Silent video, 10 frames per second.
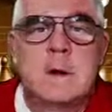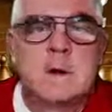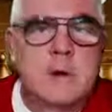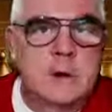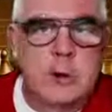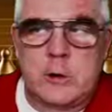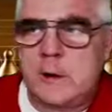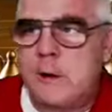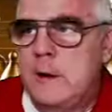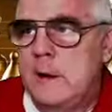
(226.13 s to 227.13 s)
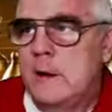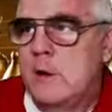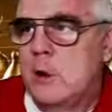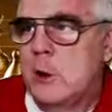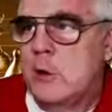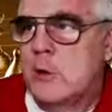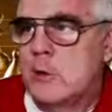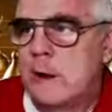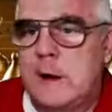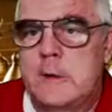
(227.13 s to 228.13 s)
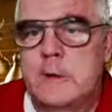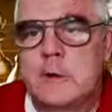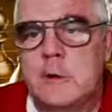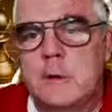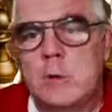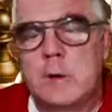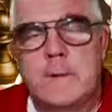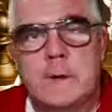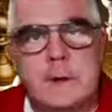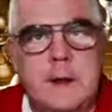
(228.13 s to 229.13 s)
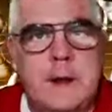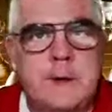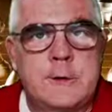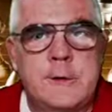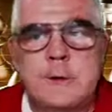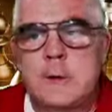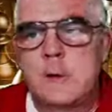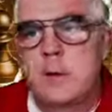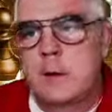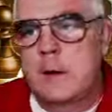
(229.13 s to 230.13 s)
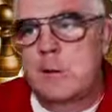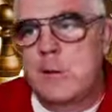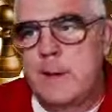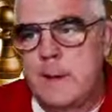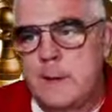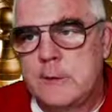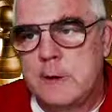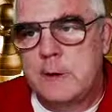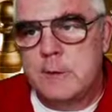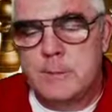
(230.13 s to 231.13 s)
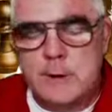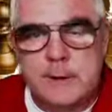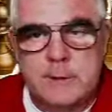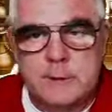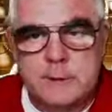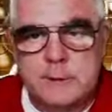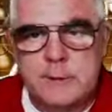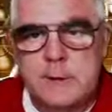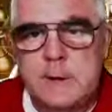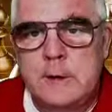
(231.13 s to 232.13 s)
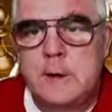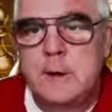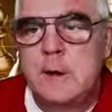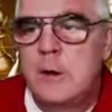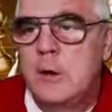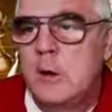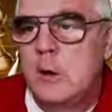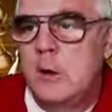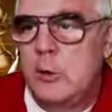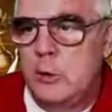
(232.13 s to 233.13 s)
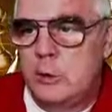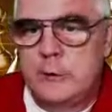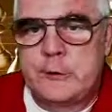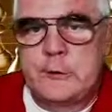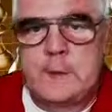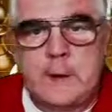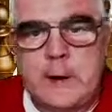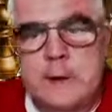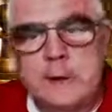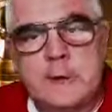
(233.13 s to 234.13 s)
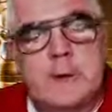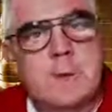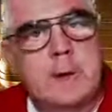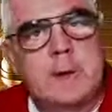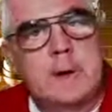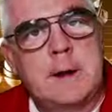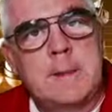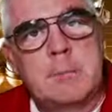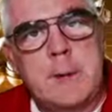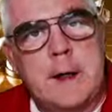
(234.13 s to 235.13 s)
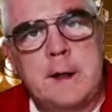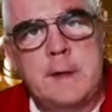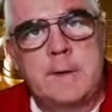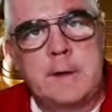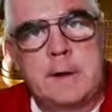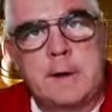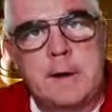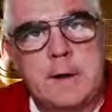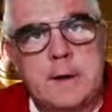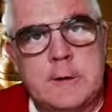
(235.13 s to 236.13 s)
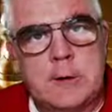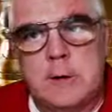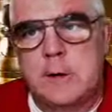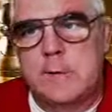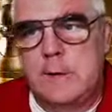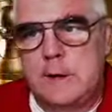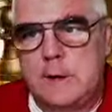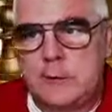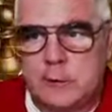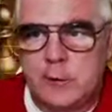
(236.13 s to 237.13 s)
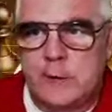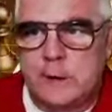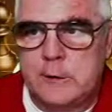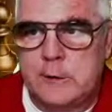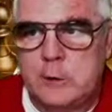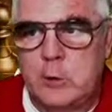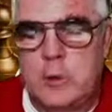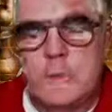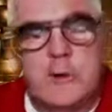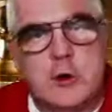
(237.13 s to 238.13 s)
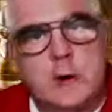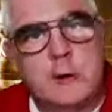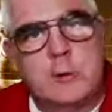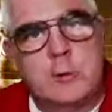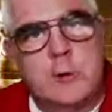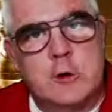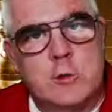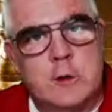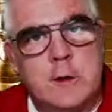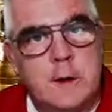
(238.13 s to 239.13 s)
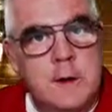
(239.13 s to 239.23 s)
Chigorin, in contrast, one of the last great romantic players whose fighting spirit embodied the character of the Soviet school of chess, which would